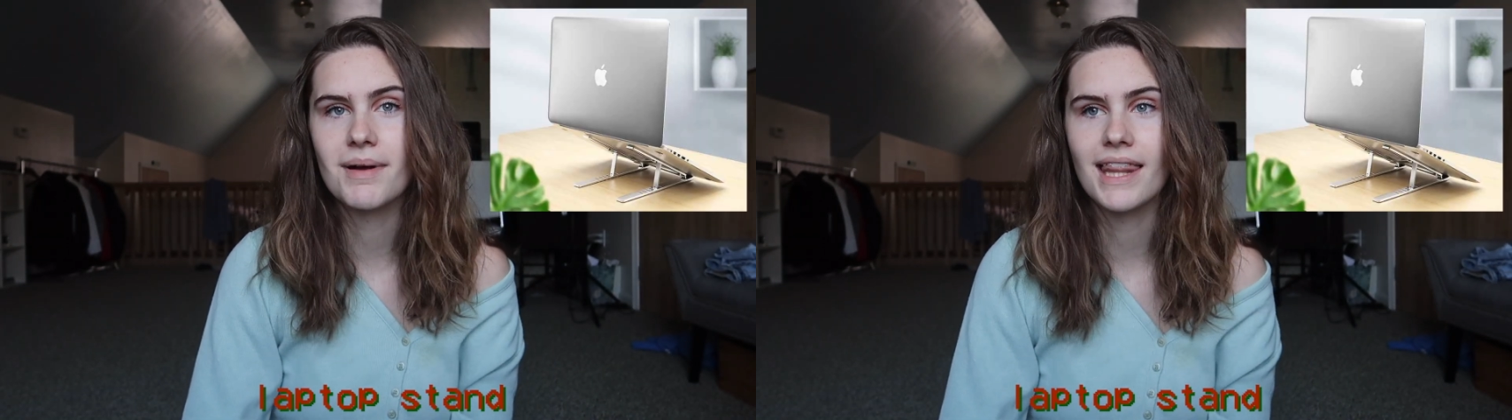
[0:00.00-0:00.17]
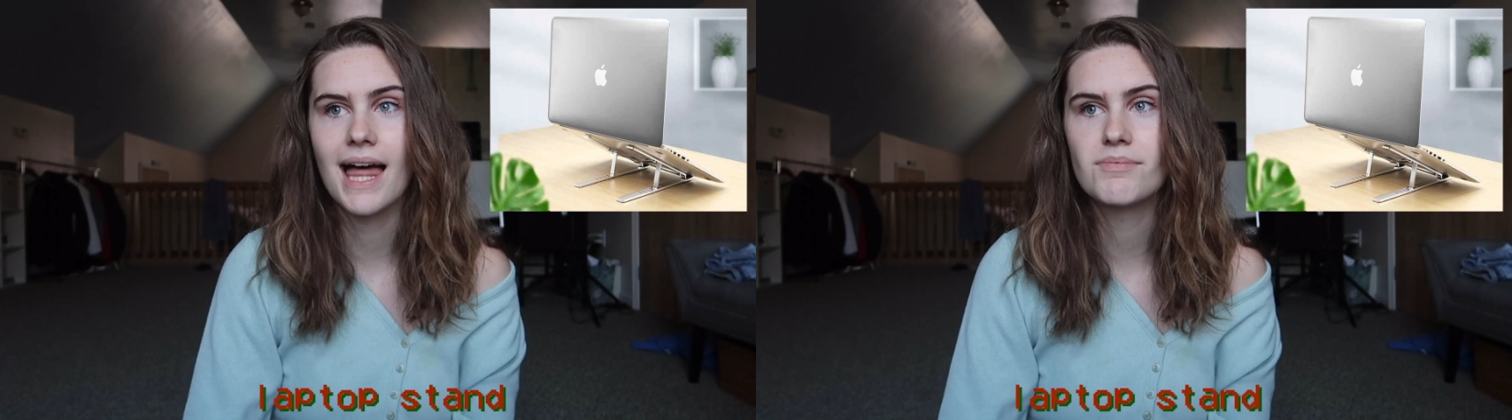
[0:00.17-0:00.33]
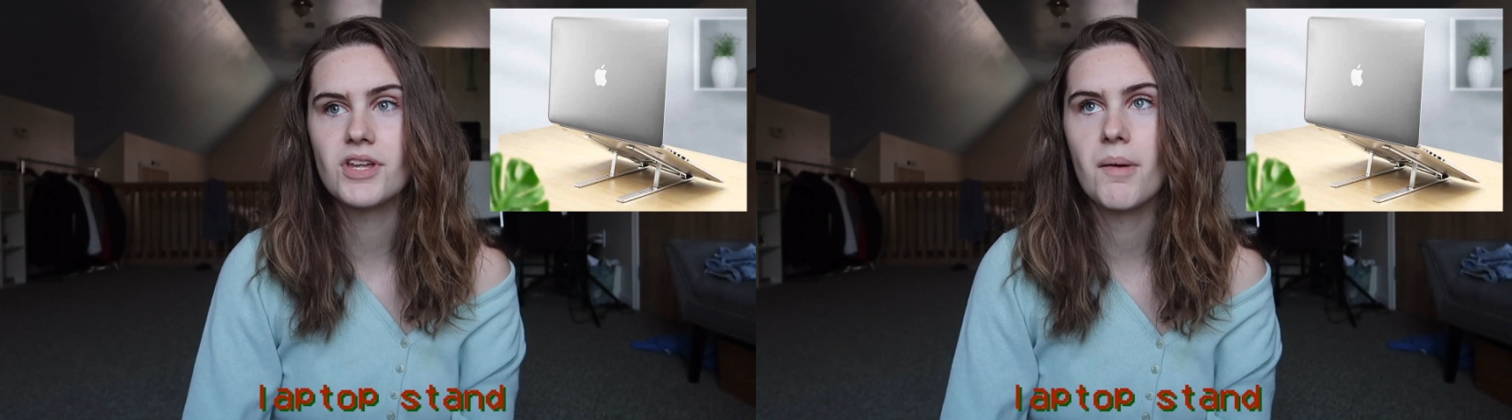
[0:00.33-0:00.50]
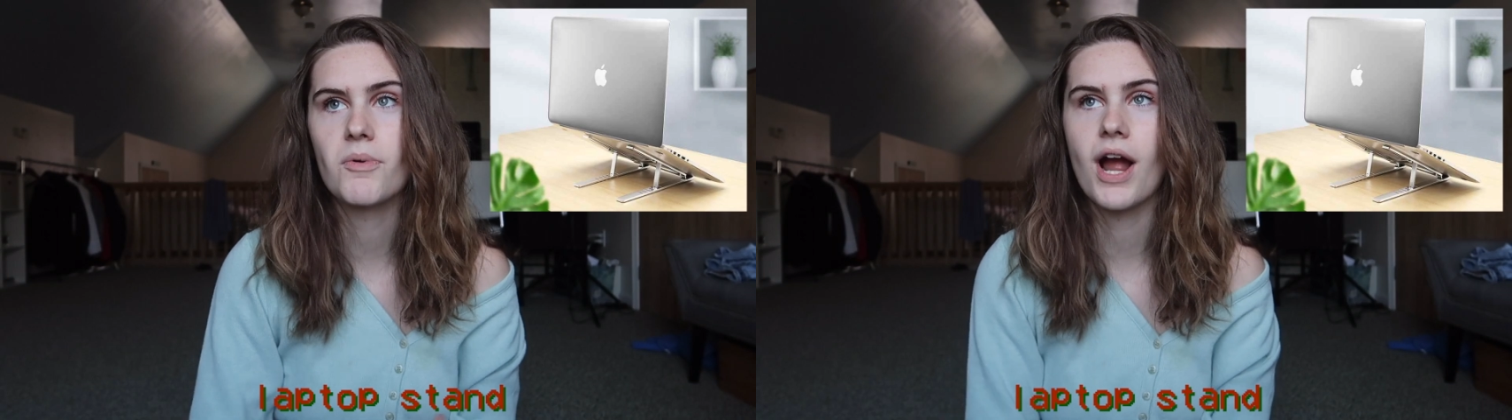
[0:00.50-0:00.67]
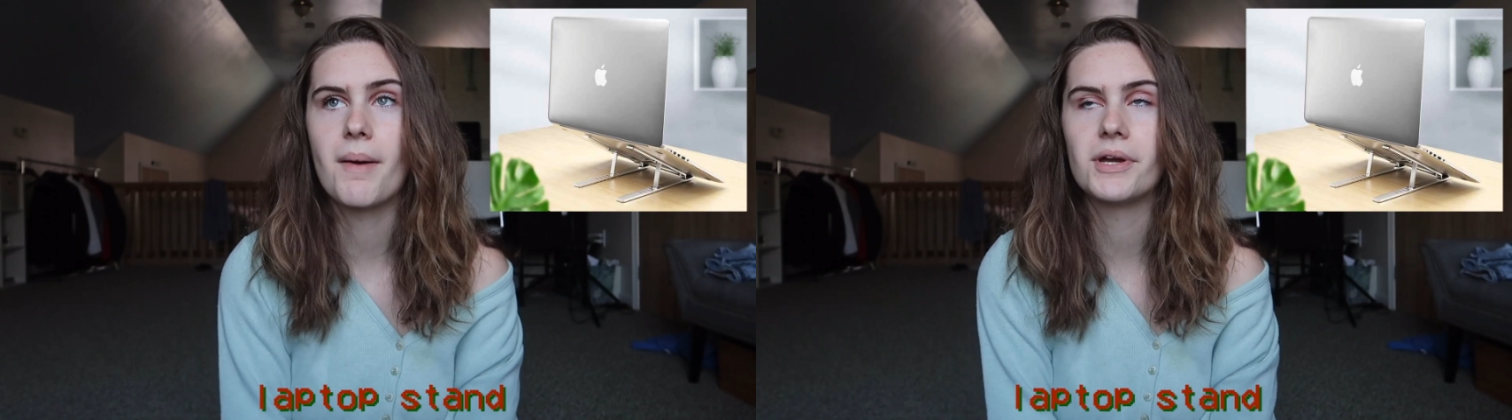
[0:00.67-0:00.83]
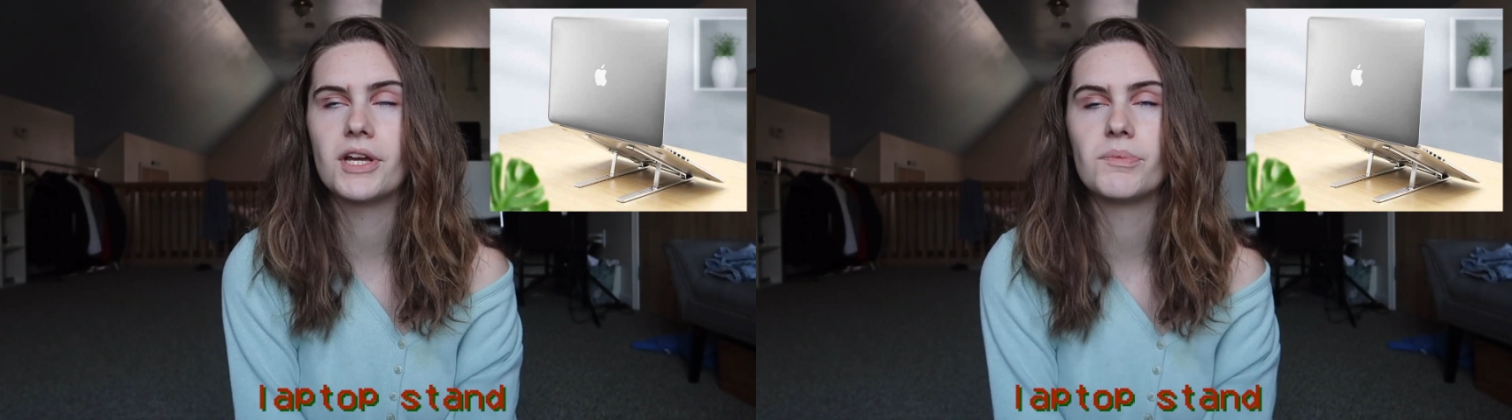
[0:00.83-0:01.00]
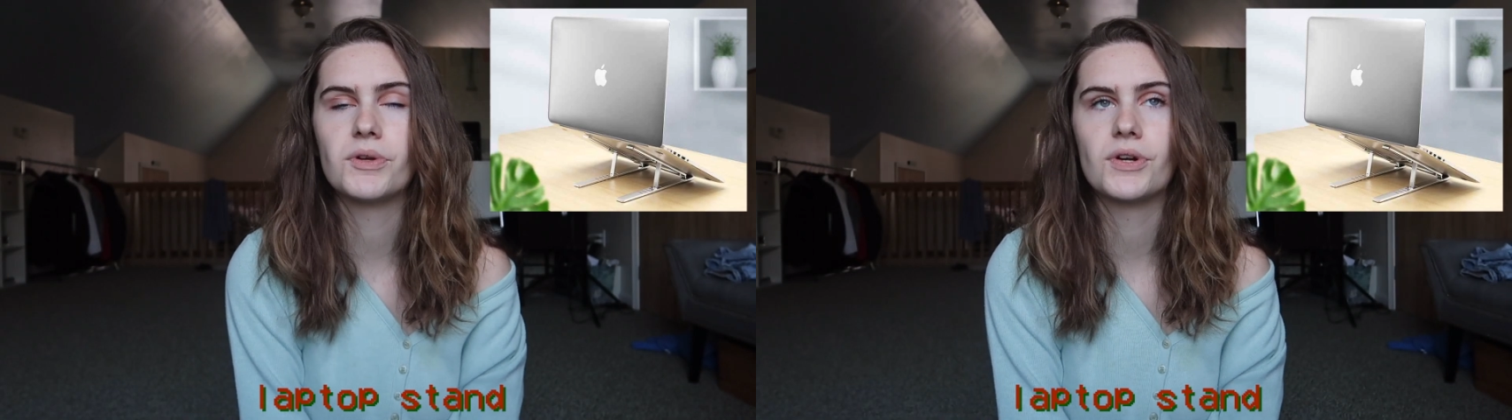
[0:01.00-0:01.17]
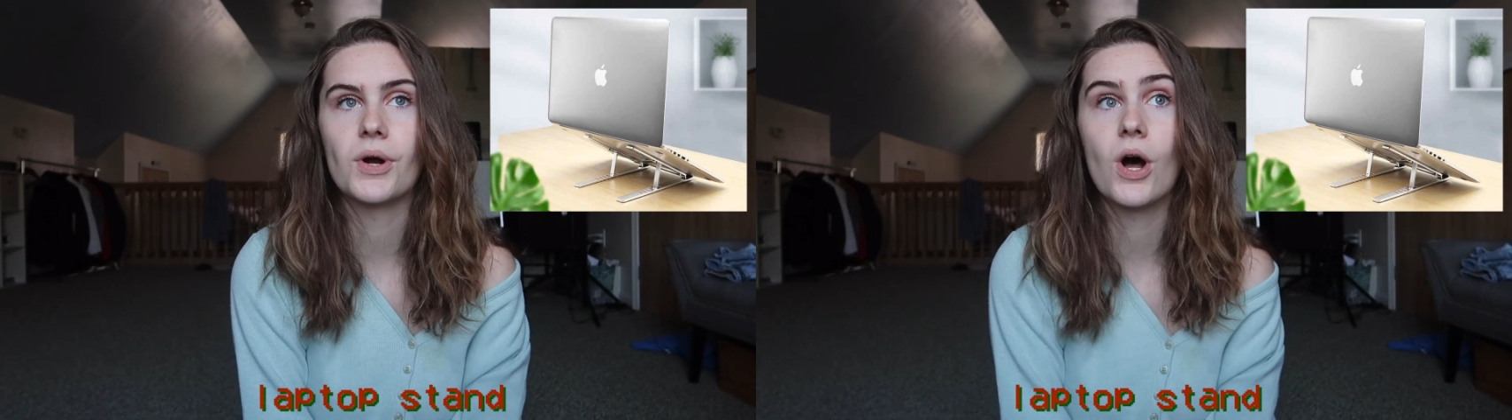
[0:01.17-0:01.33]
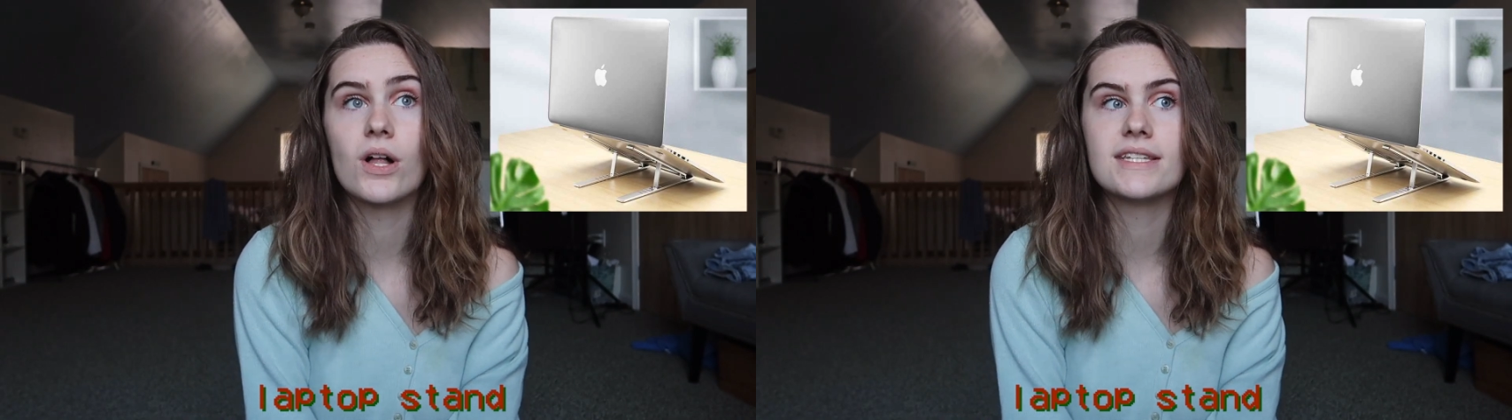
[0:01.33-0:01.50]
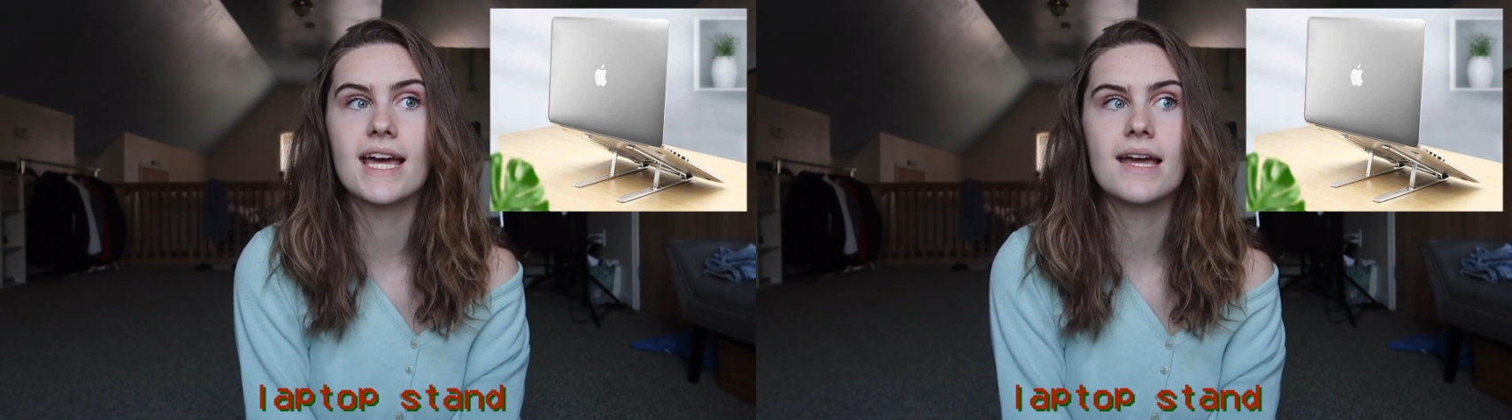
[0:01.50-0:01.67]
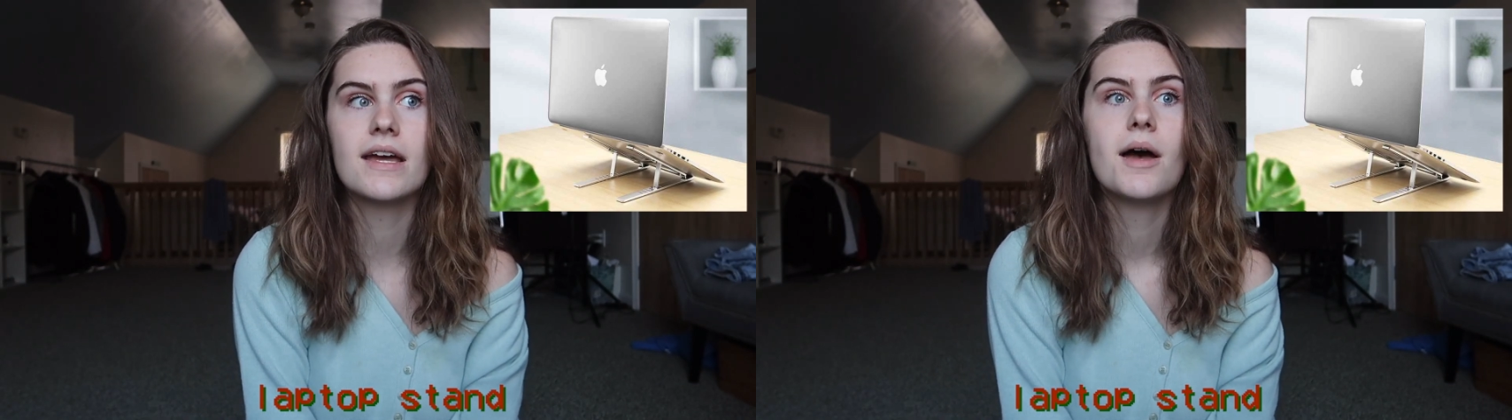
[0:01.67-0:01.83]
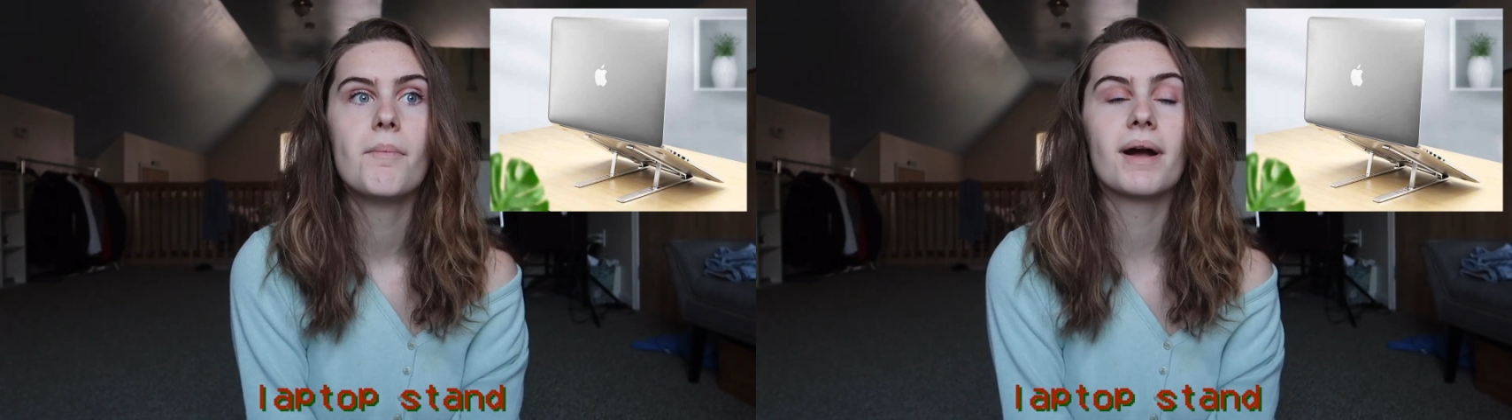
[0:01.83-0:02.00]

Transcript: my laptop or at my computer all day